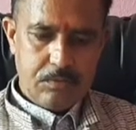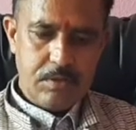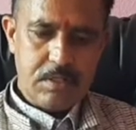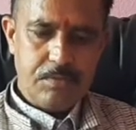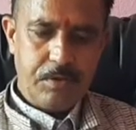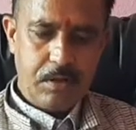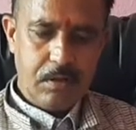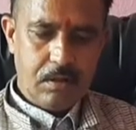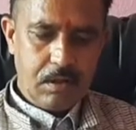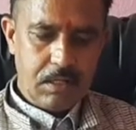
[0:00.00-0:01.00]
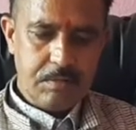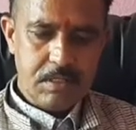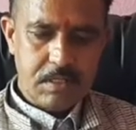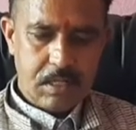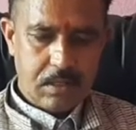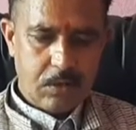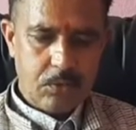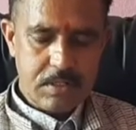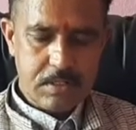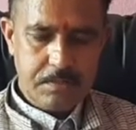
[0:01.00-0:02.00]
first of all, let me tell the
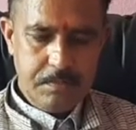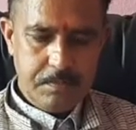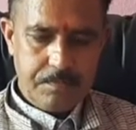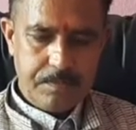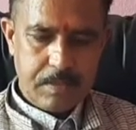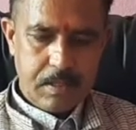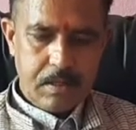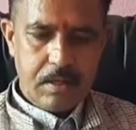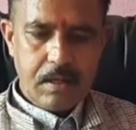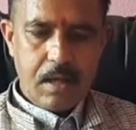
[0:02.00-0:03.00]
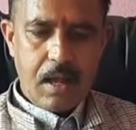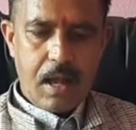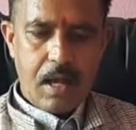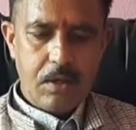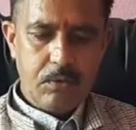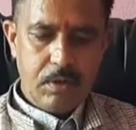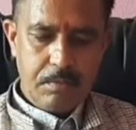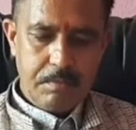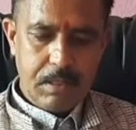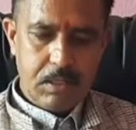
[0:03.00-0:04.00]
question. I will
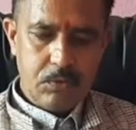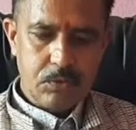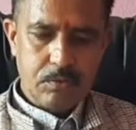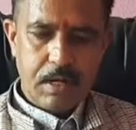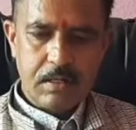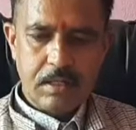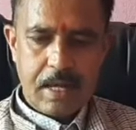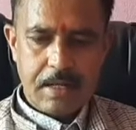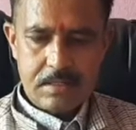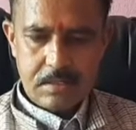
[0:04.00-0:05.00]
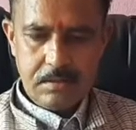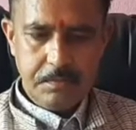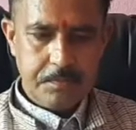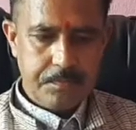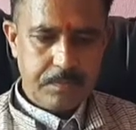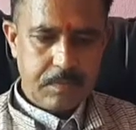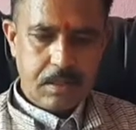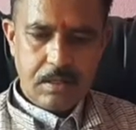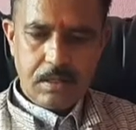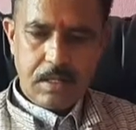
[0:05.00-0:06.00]
make you to write the answer
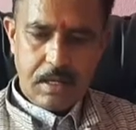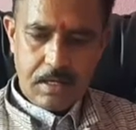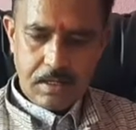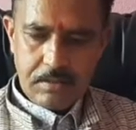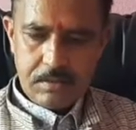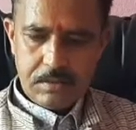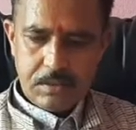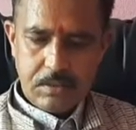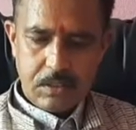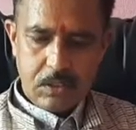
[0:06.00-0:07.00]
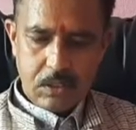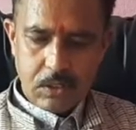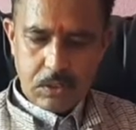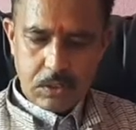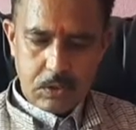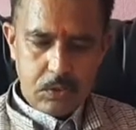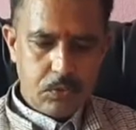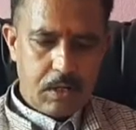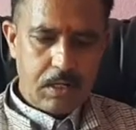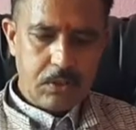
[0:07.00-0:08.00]
and
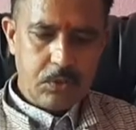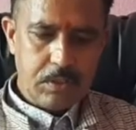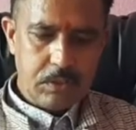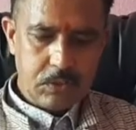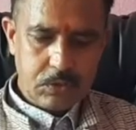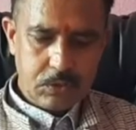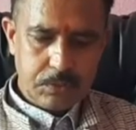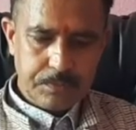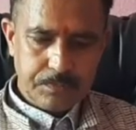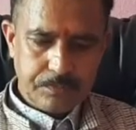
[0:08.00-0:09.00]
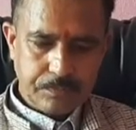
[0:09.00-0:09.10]
you are going to